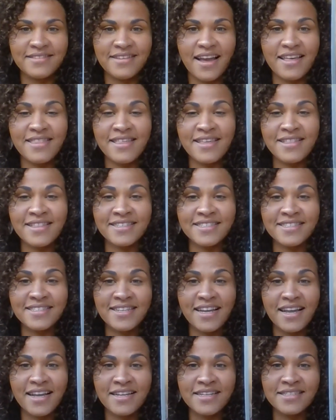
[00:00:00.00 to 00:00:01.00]
I think this is
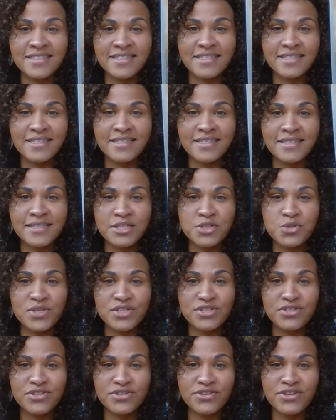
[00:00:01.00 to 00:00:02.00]
us. This is us
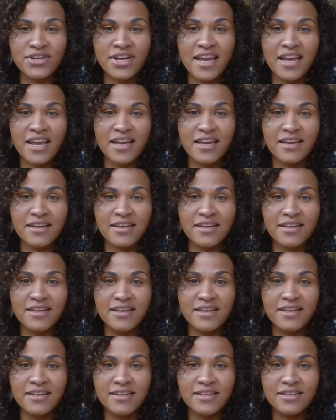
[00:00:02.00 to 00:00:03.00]
returning
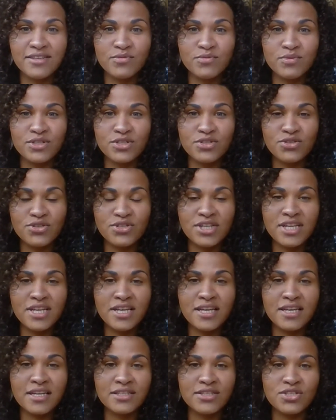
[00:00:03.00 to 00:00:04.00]

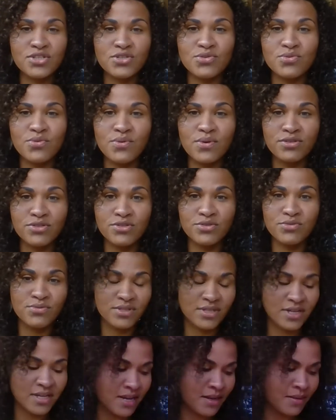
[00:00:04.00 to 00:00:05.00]
to our new
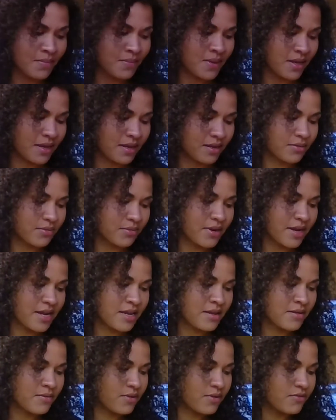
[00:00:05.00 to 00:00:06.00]
dynamic,
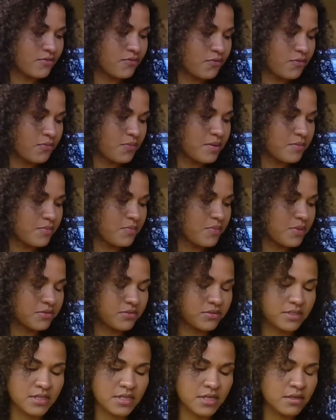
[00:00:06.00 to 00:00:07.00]
right? We've been
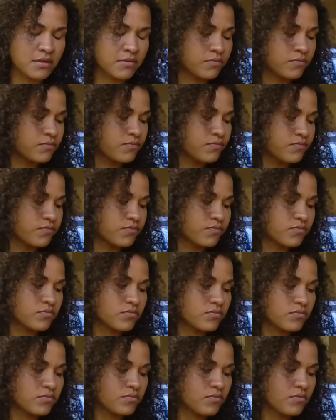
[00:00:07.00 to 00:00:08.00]
building
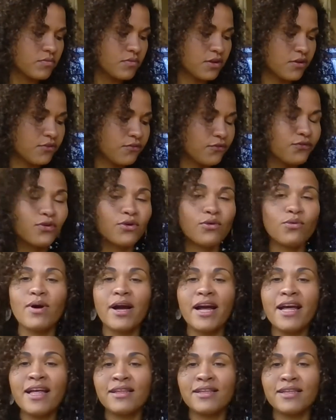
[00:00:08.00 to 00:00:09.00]
for a
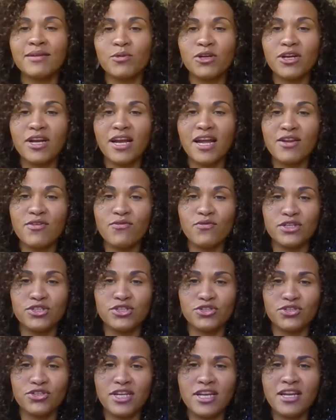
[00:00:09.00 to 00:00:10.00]
while and we're kind of
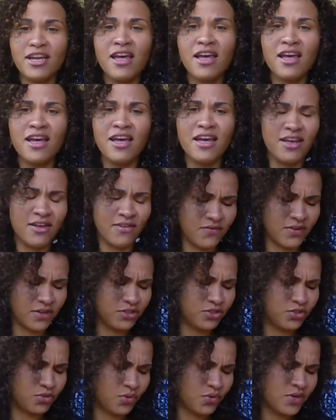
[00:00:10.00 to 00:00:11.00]
returning
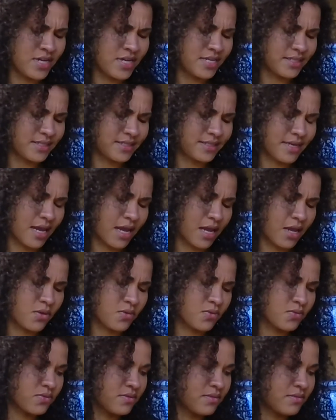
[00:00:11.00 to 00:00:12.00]
victorious now.